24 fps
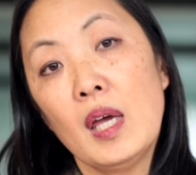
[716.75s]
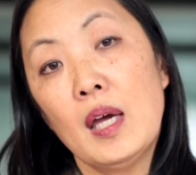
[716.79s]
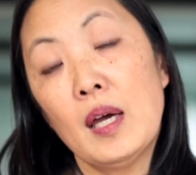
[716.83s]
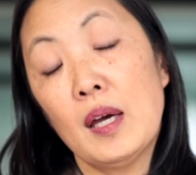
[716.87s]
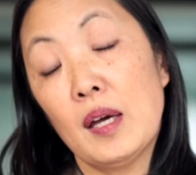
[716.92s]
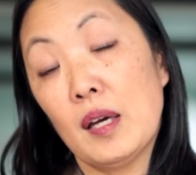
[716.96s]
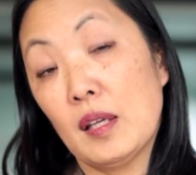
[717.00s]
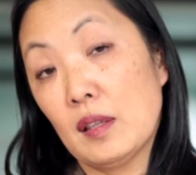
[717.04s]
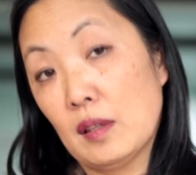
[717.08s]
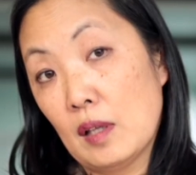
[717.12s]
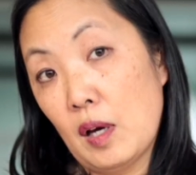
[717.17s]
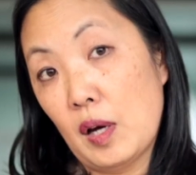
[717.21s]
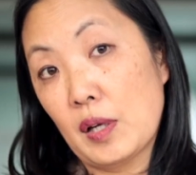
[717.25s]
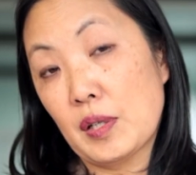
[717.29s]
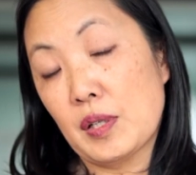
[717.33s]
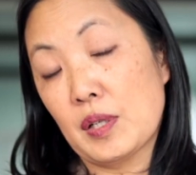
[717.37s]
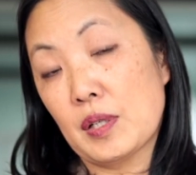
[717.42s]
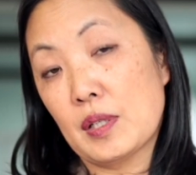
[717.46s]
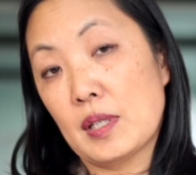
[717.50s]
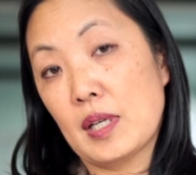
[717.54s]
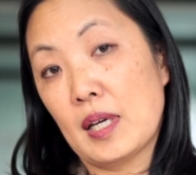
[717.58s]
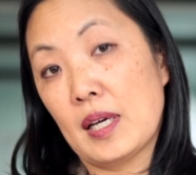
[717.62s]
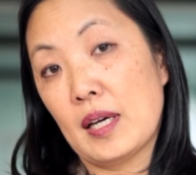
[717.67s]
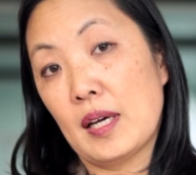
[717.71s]

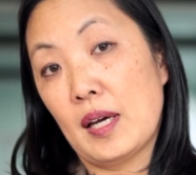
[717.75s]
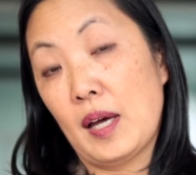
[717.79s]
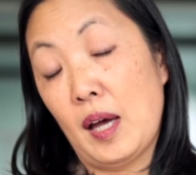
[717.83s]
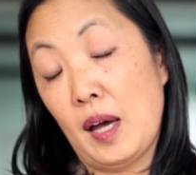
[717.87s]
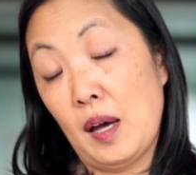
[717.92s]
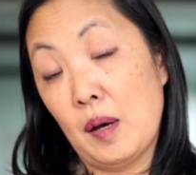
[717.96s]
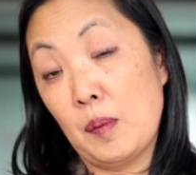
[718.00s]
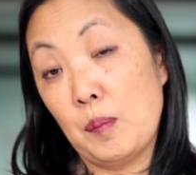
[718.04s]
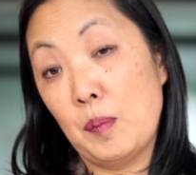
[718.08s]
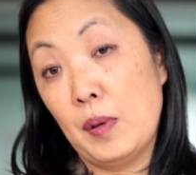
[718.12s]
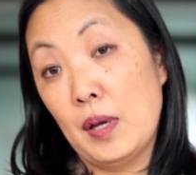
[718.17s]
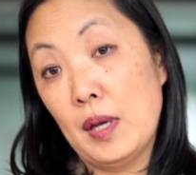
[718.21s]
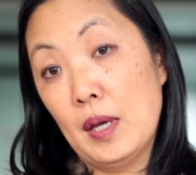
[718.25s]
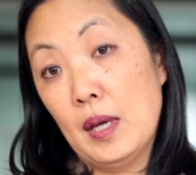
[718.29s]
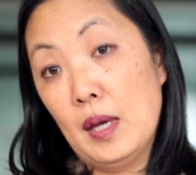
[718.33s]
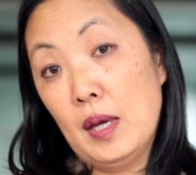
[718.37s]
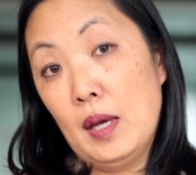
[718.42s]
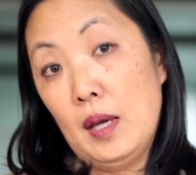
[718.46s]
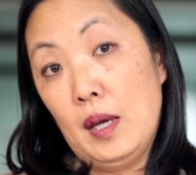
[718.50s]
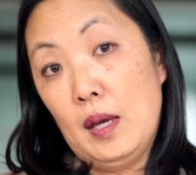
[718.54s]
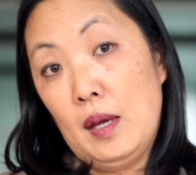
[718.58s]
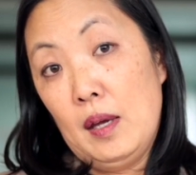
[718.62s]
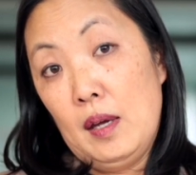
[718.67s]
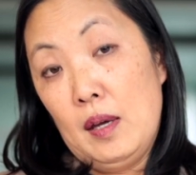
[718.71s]
launched hub
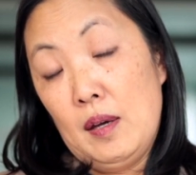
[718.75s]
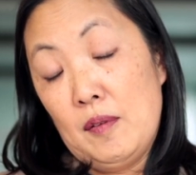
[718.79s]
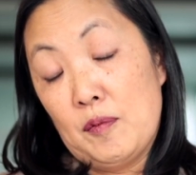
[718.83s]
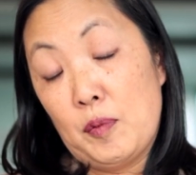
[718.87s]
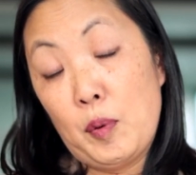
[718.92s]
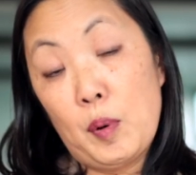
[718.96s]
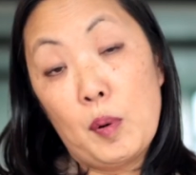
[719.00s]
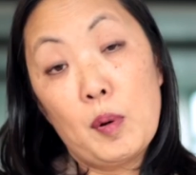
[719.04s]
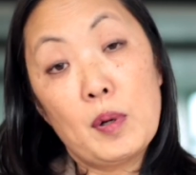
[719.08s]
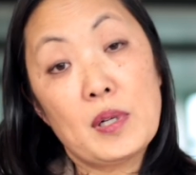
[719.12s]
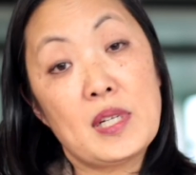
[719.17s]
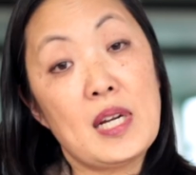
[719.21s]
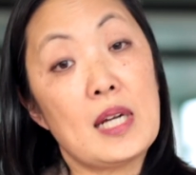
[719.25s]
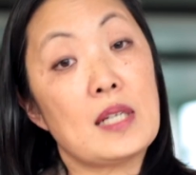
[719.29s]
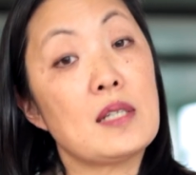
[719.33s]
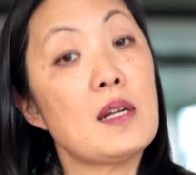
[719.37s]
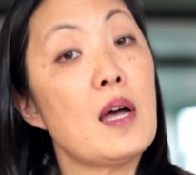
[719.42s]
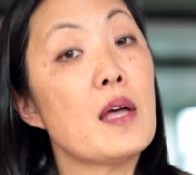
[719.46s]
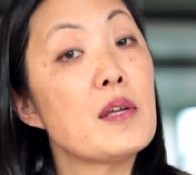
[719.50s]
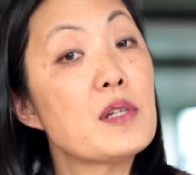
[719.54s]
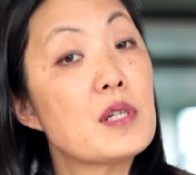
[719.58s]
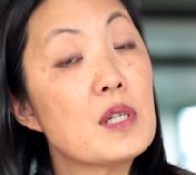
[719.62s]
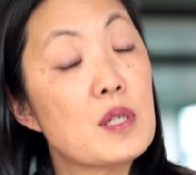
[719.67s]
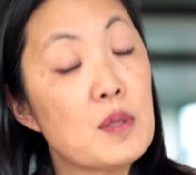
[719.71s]
for
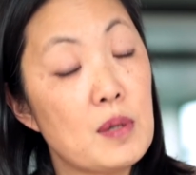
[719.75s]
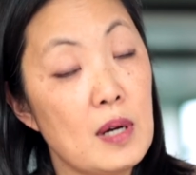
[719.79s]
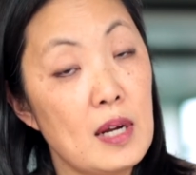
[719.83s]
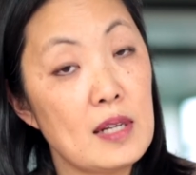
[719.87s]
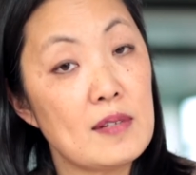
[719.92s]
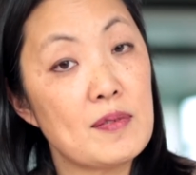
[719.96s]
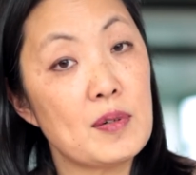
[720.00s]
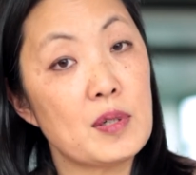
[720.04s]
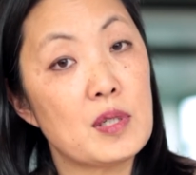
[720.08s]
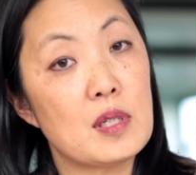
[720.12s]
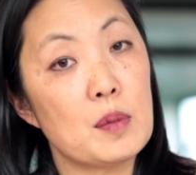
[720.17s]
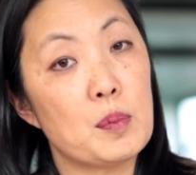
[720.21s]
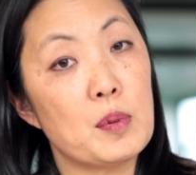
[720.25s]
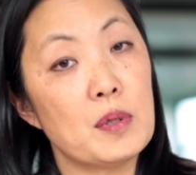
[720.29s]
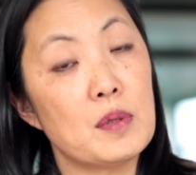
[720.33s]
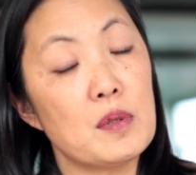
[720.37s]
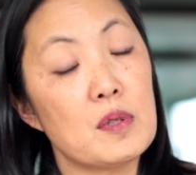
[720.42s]
technology transfer to